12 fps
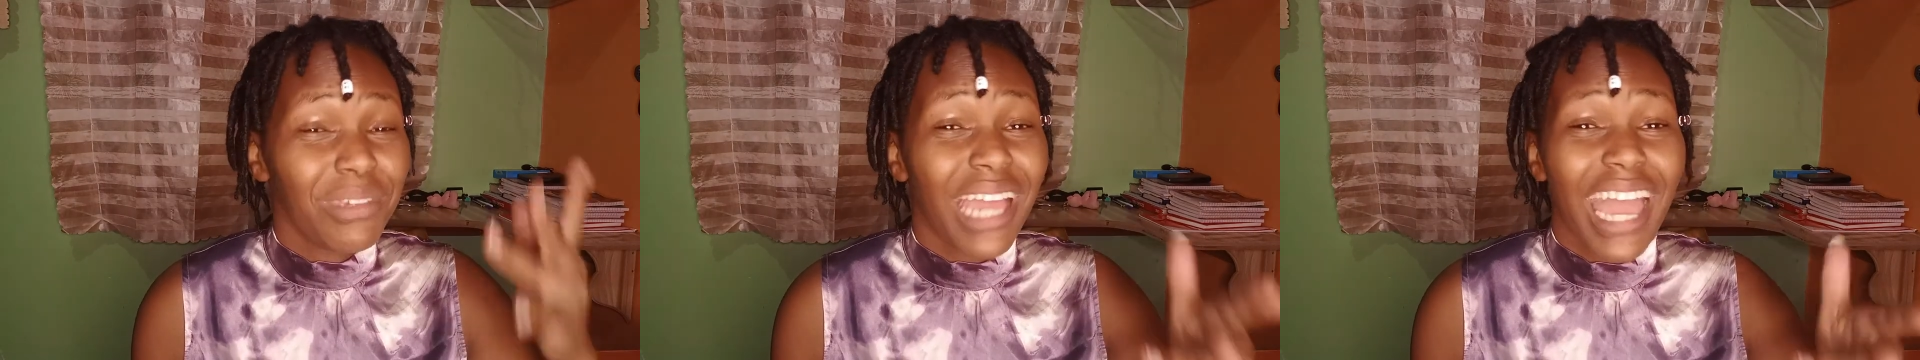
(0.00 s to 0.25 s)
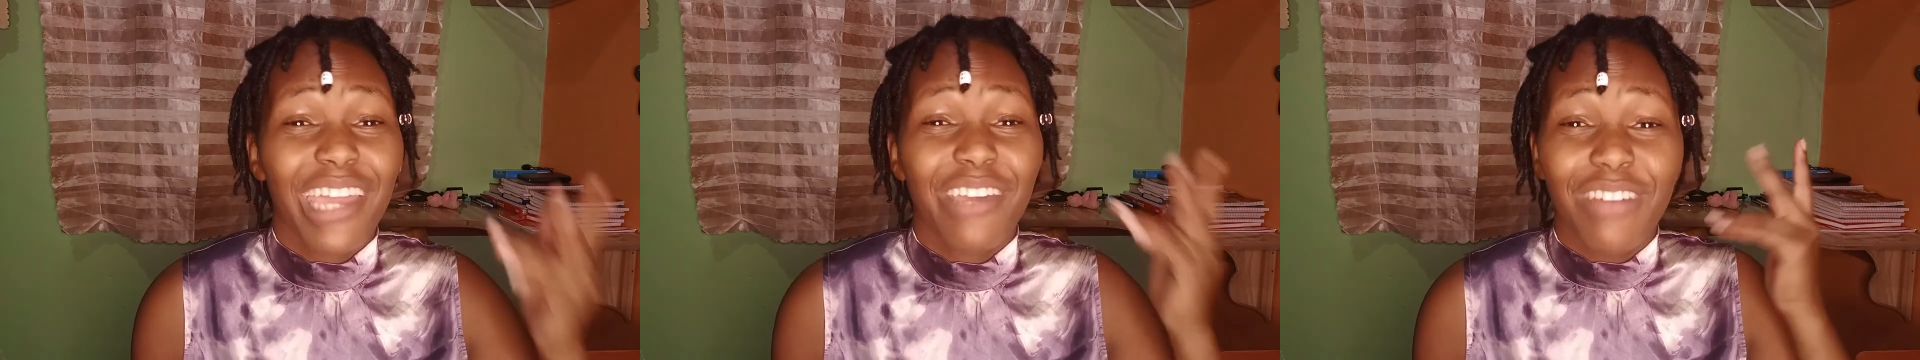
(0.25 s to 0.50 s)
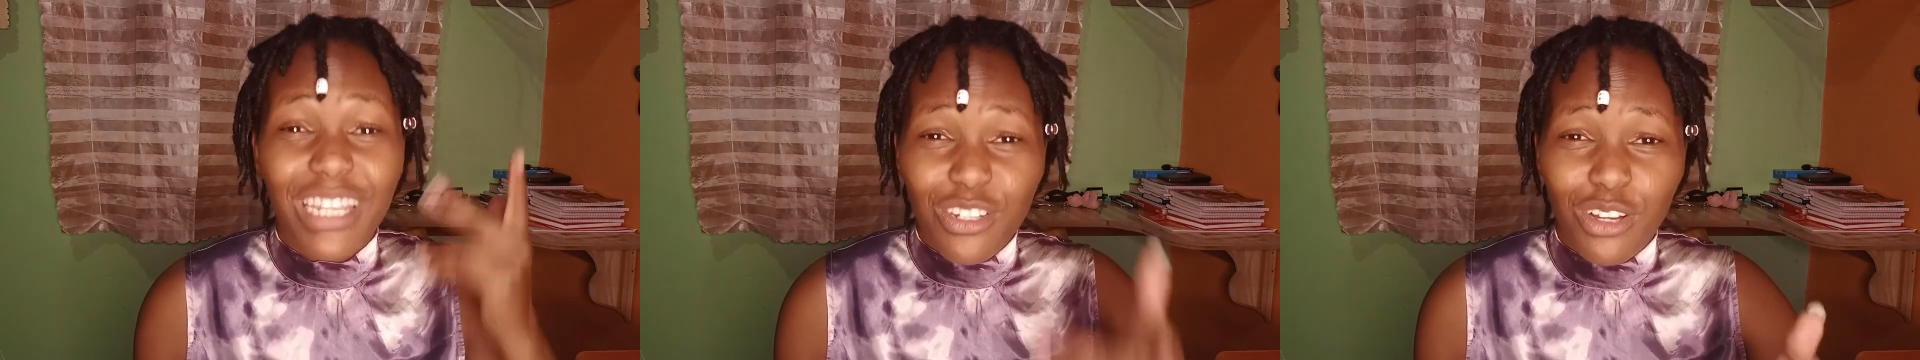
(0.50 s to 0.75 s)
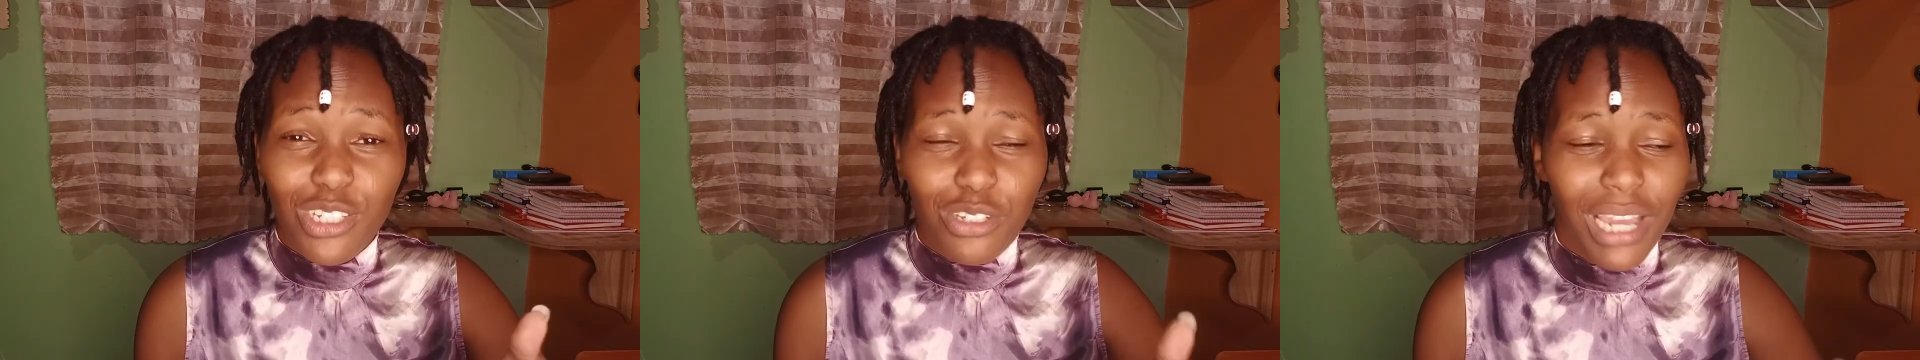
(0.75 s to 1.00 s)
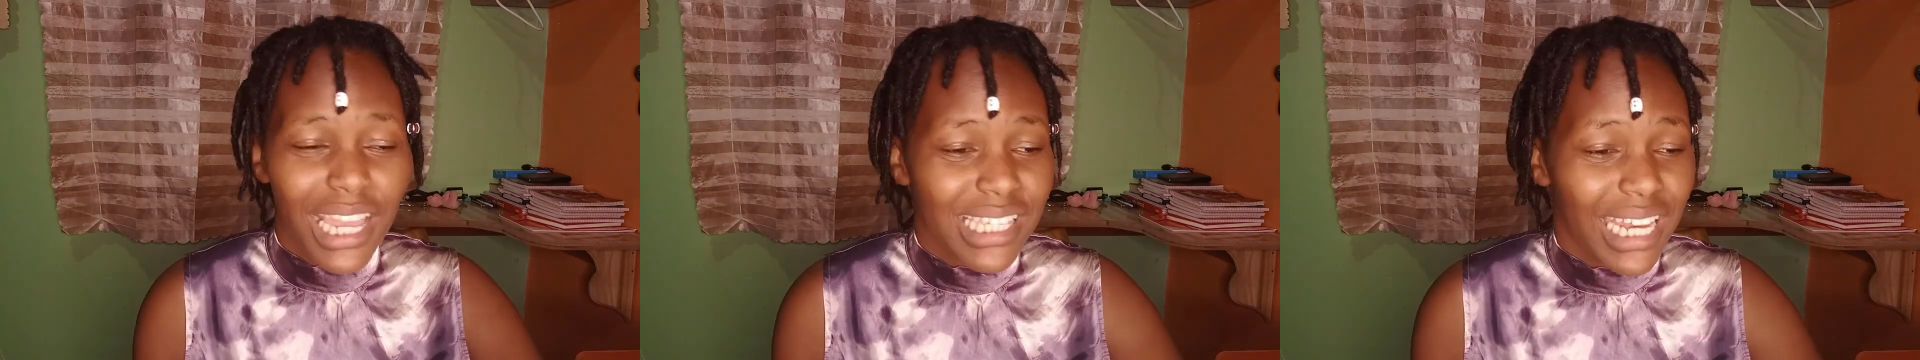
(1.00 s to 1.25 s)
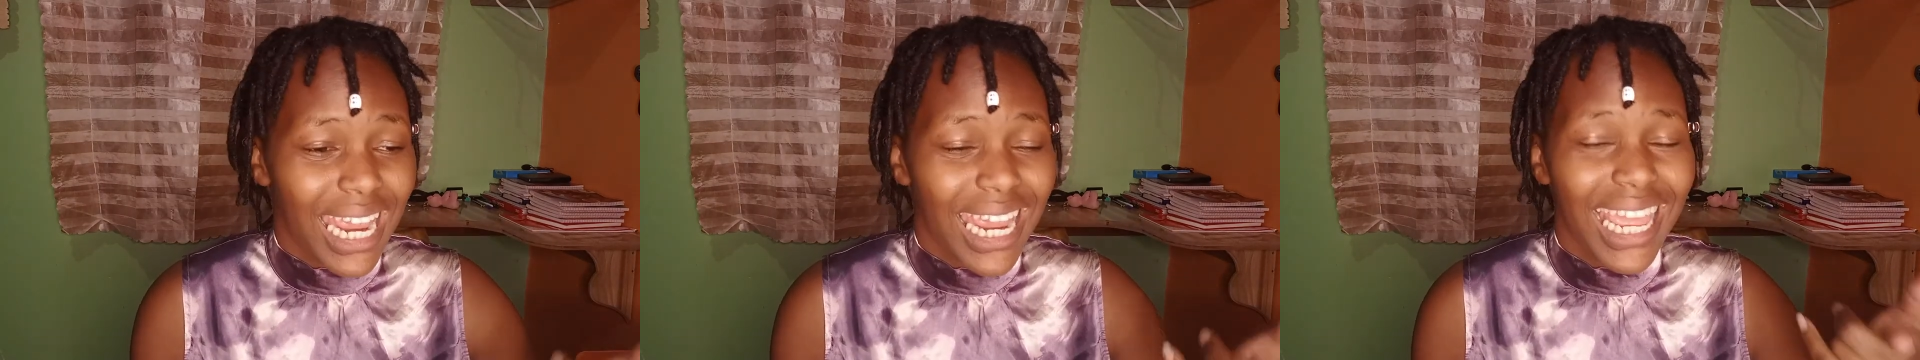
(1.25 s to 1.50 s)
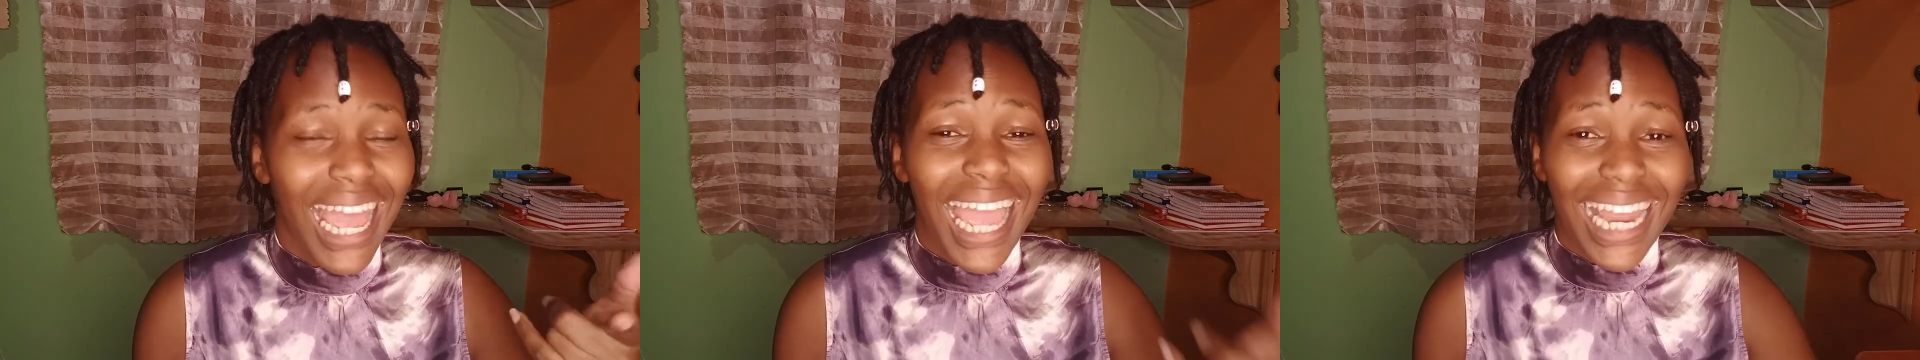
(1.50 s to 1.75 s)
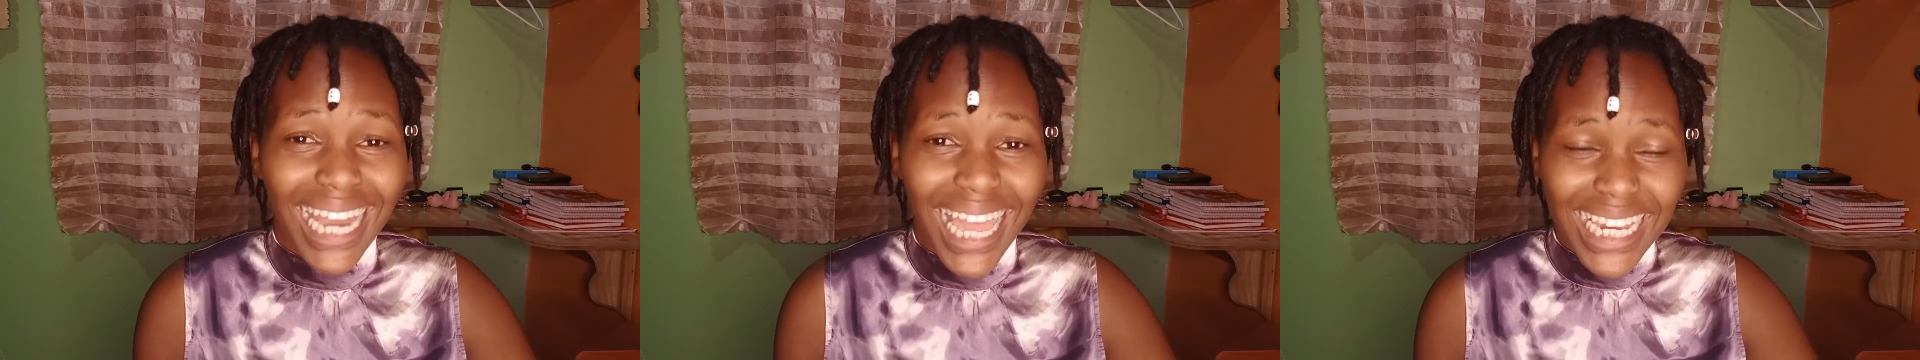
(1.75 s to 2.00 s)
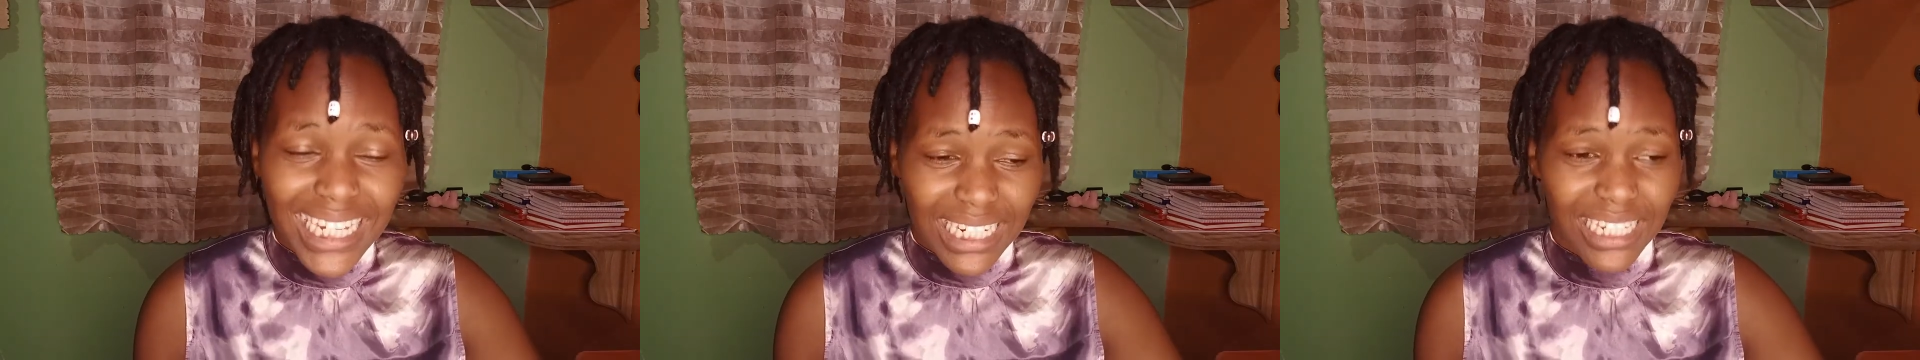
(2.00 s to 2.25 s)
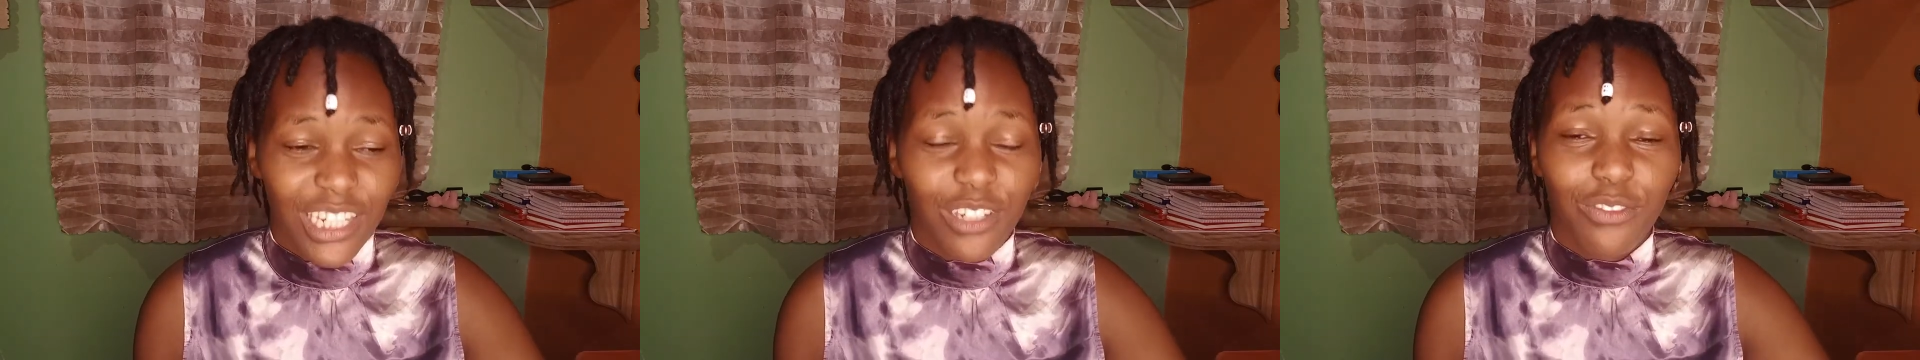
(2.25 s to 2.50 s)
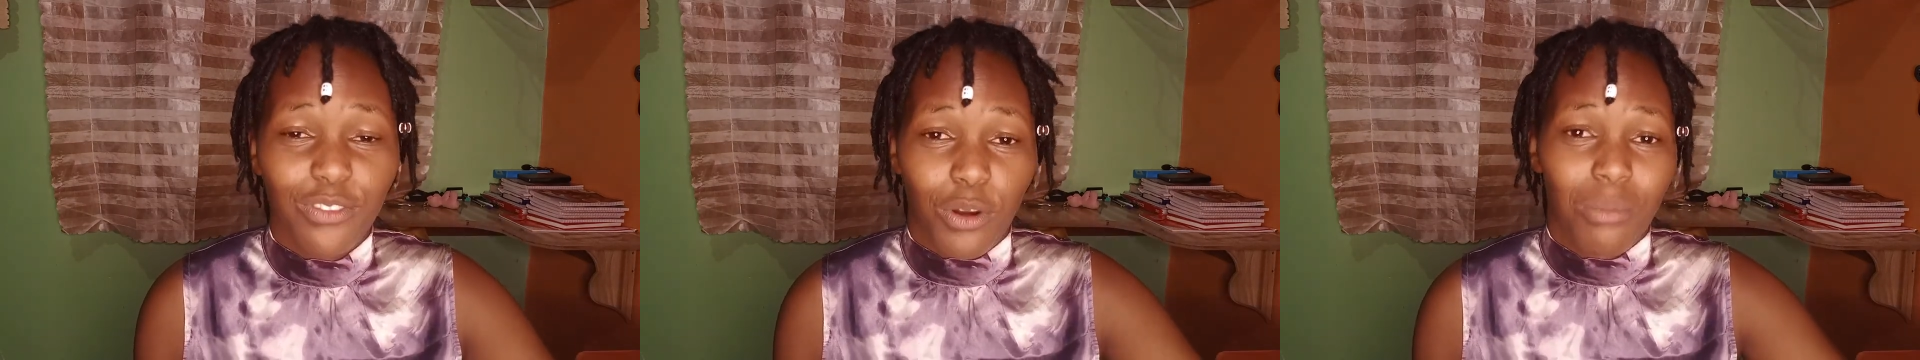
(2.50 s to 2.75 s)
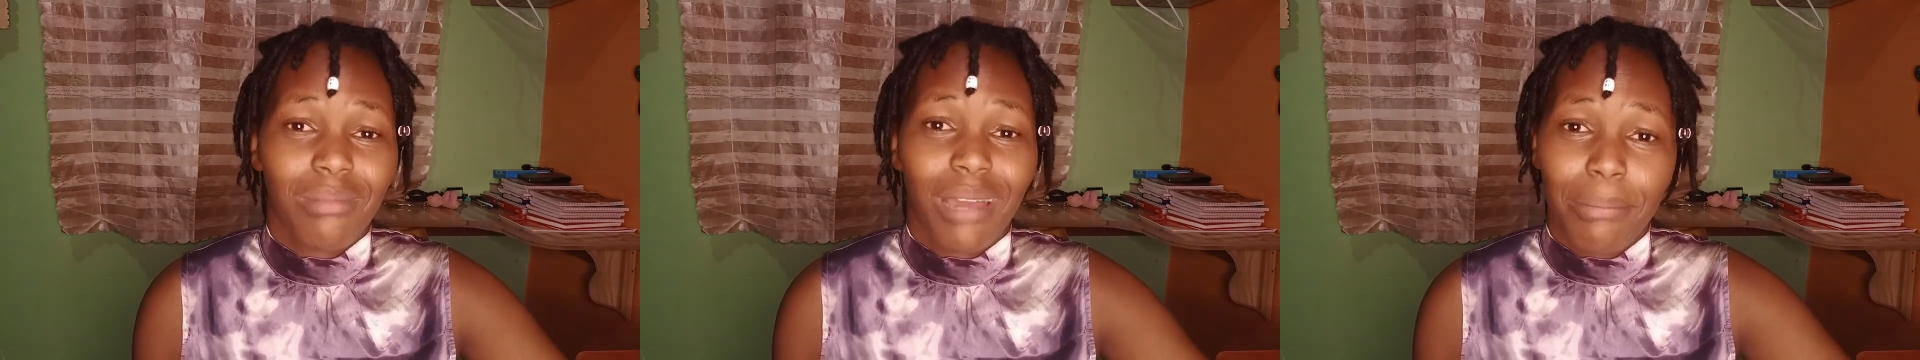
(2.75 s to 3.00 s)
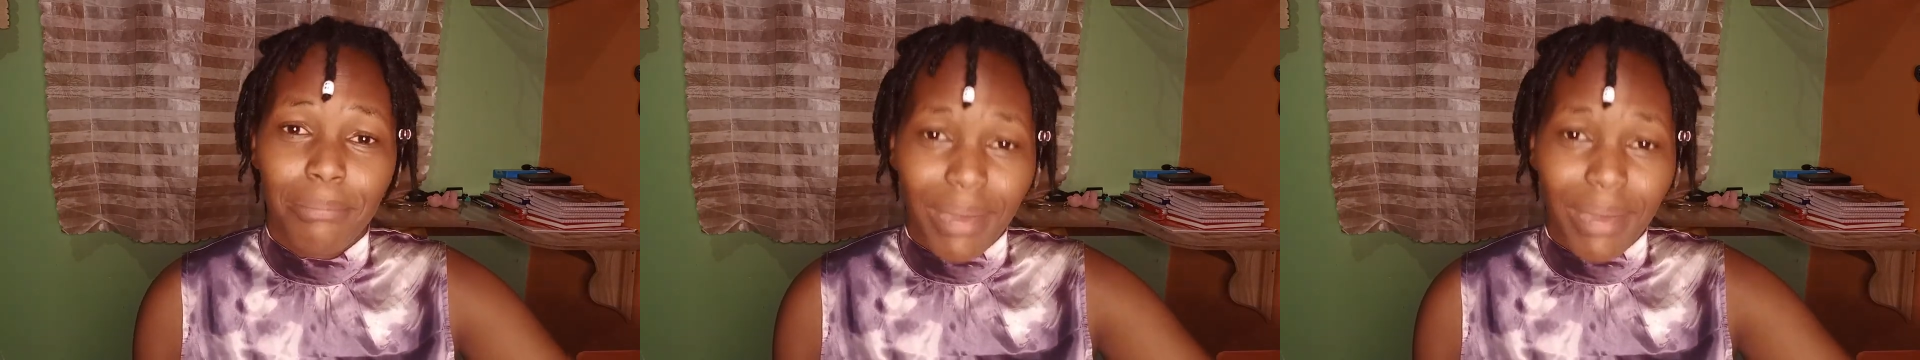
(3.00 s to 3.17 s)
even told you guys that I like reading from my